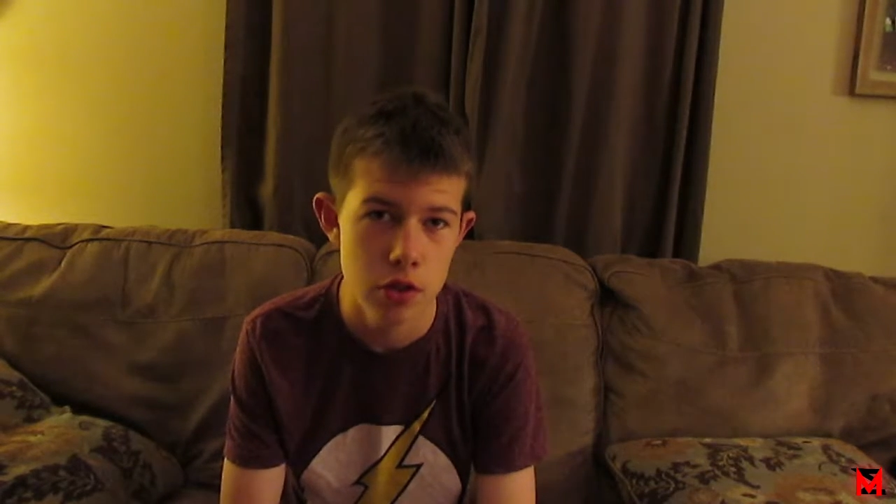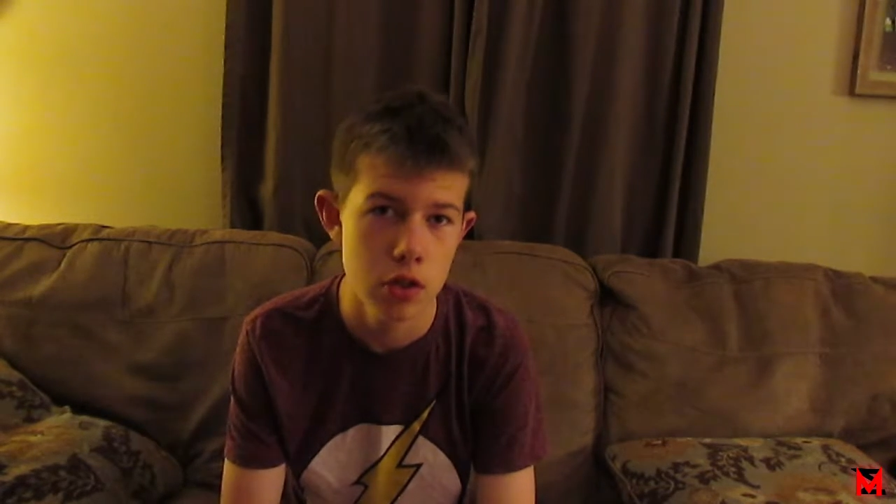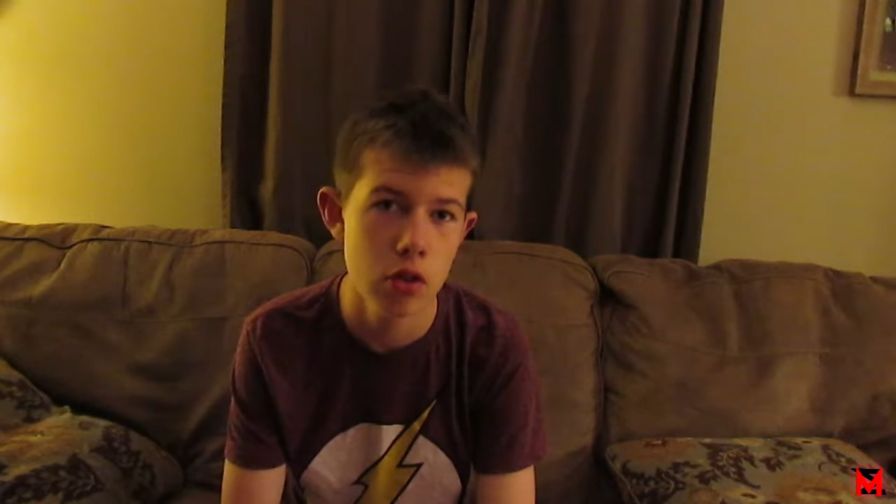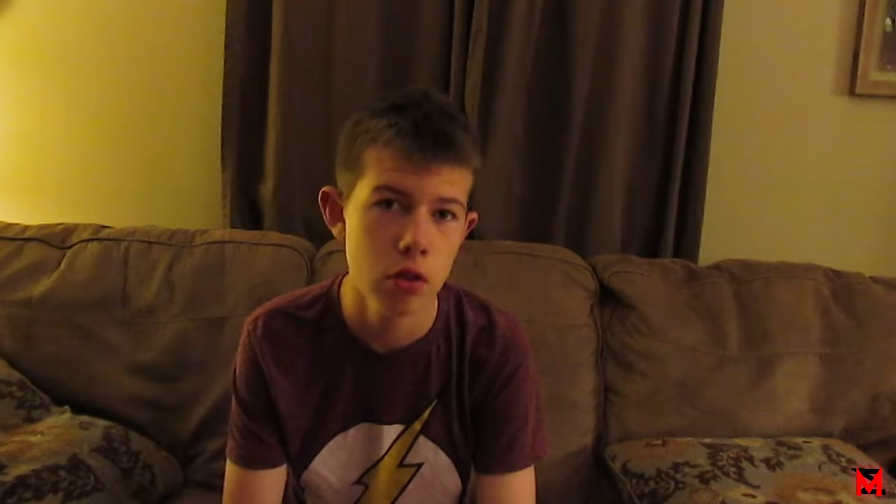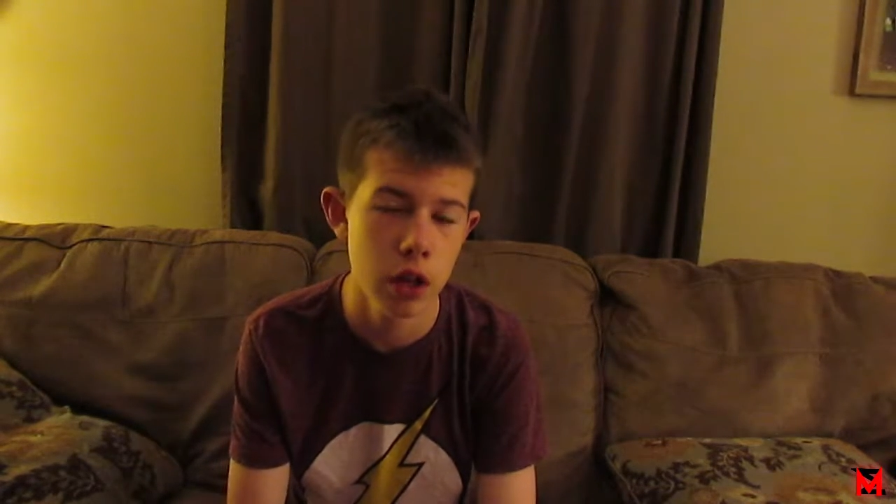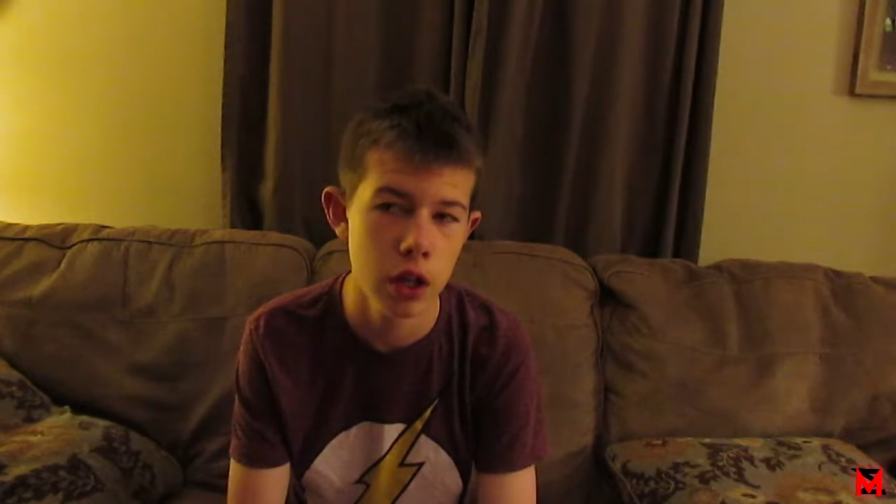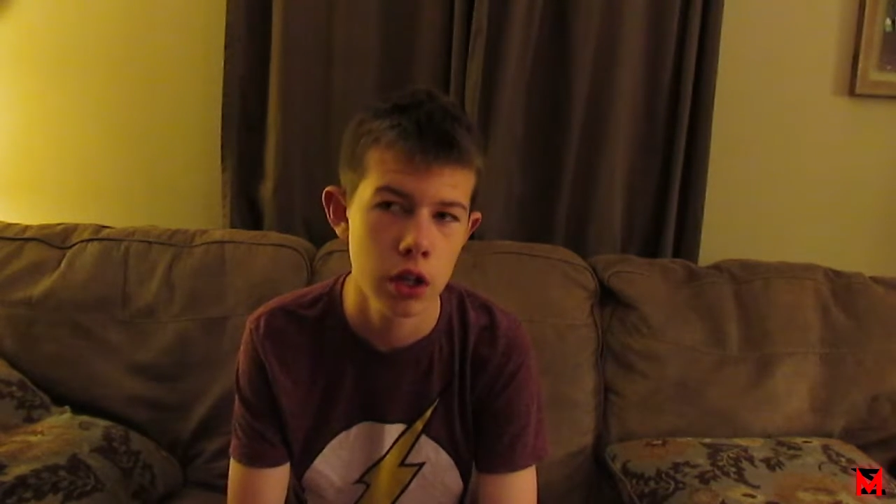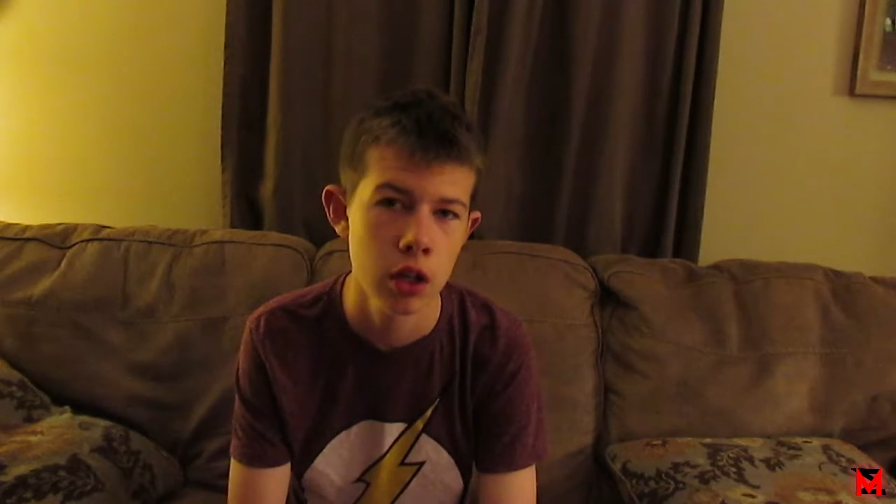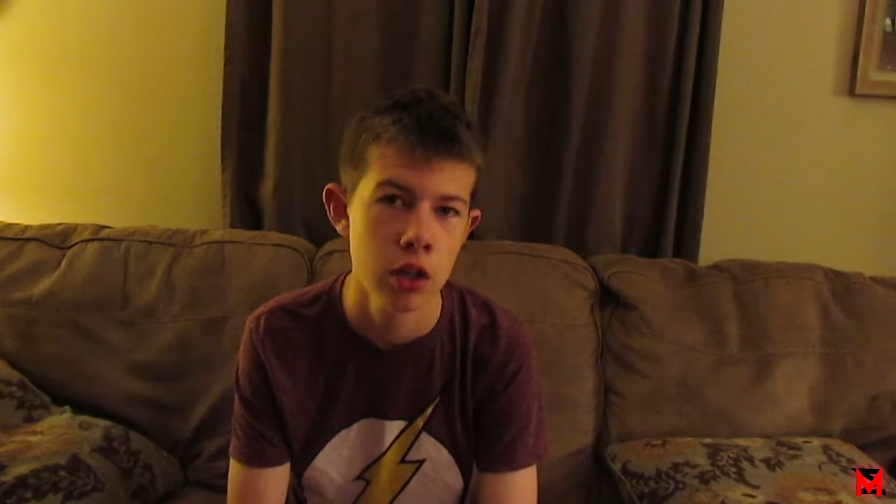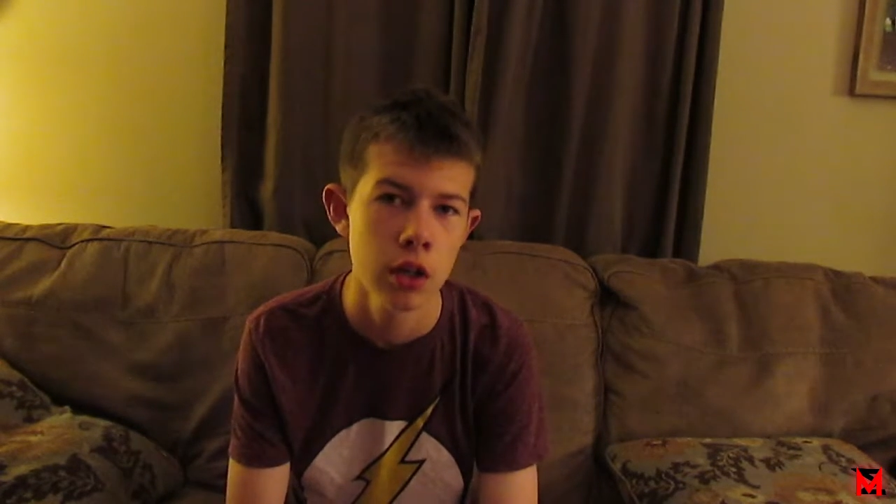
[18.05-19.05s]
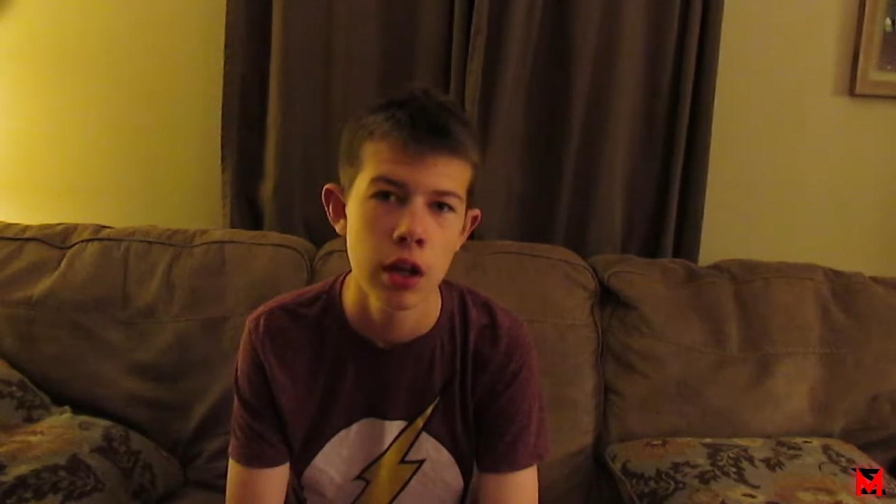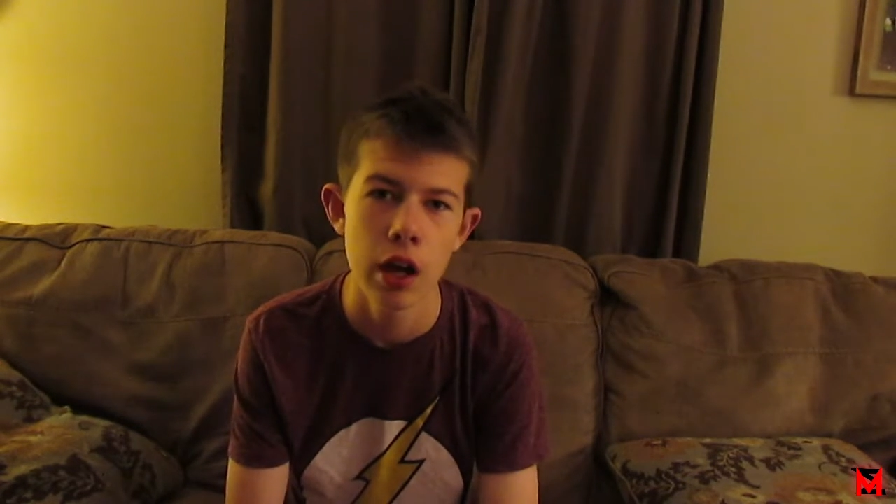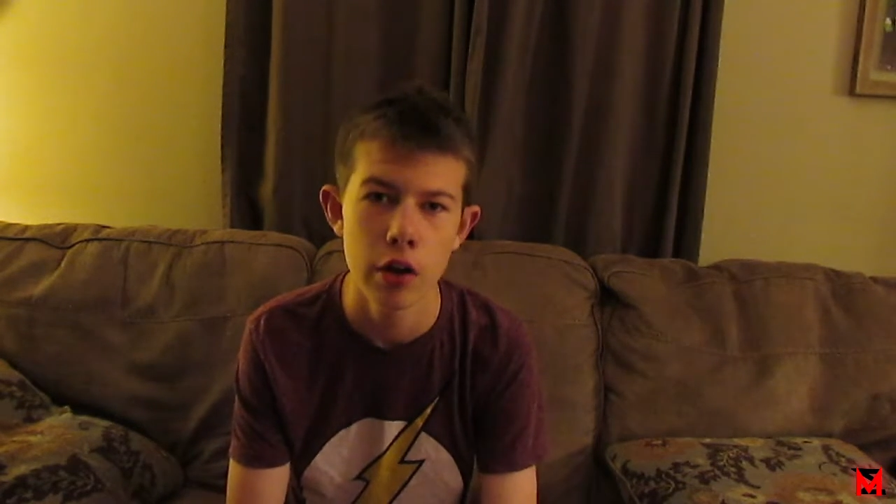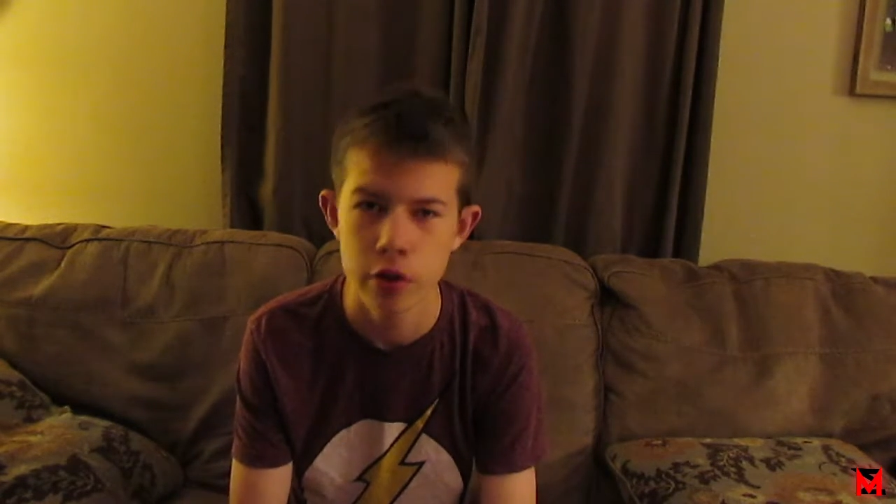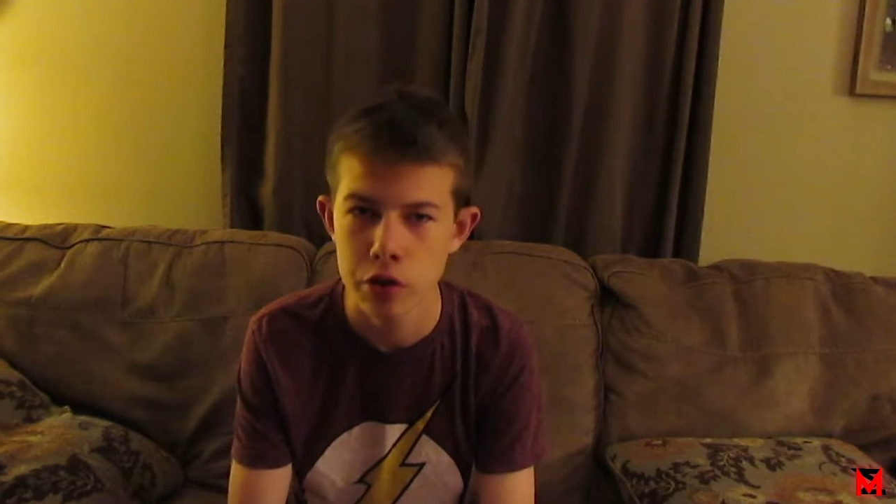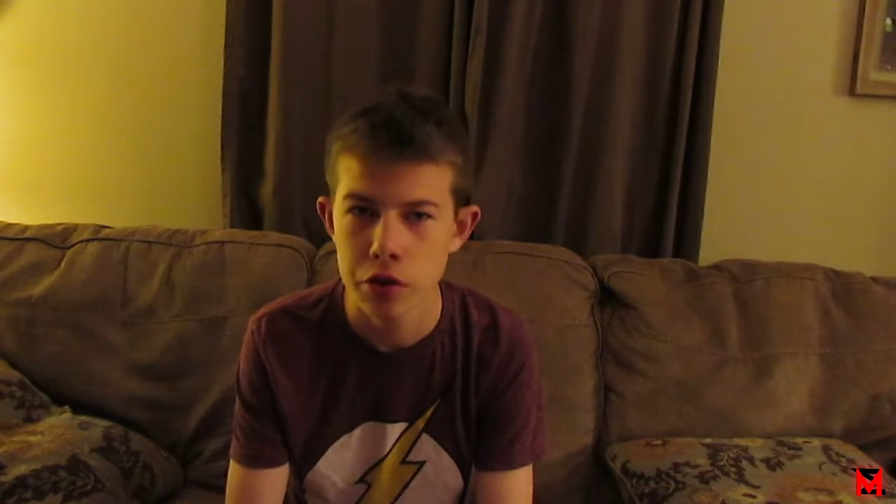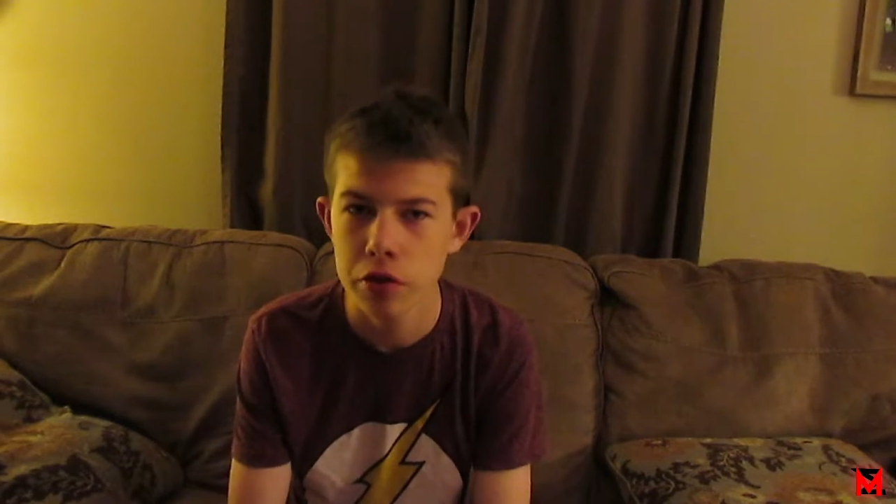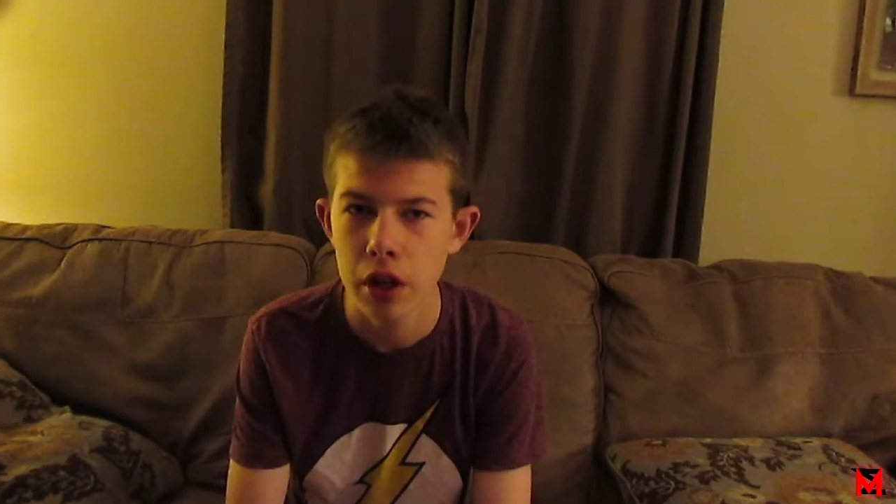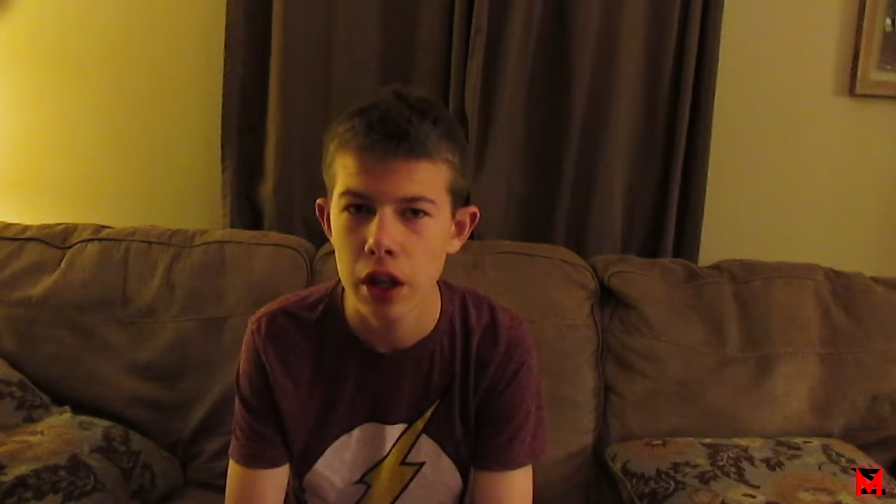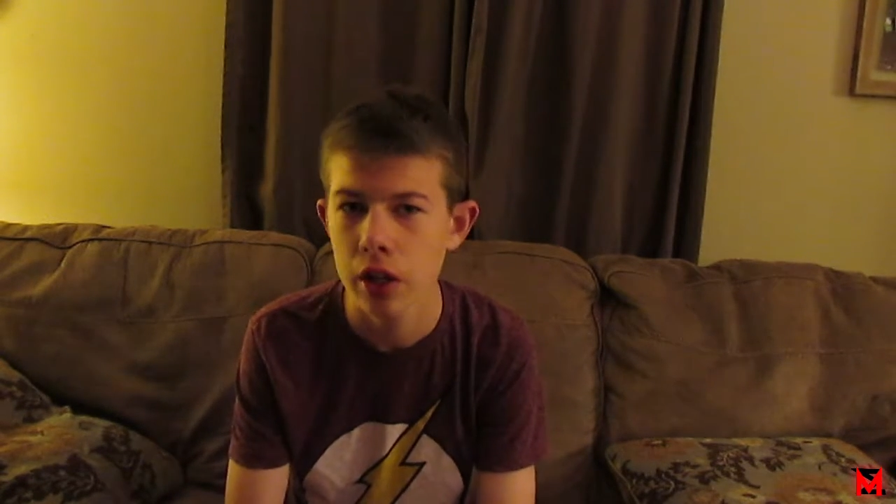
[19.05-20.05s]
like, how did you do
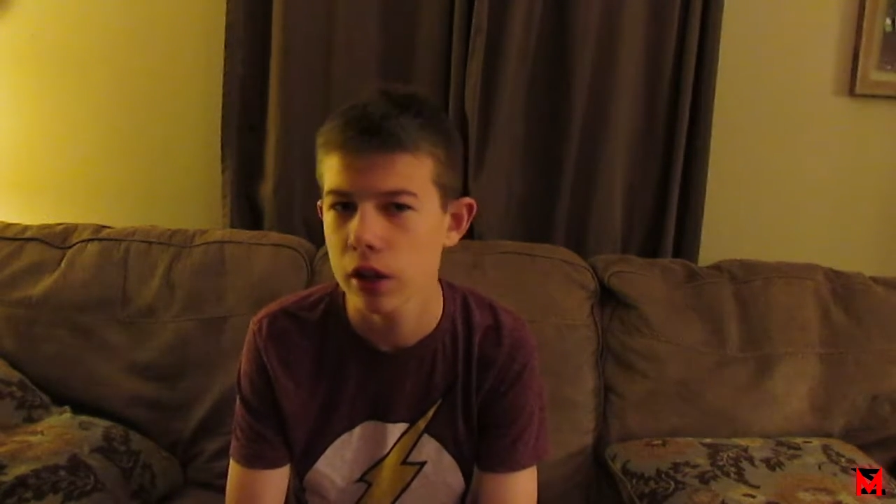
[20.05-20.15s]
that?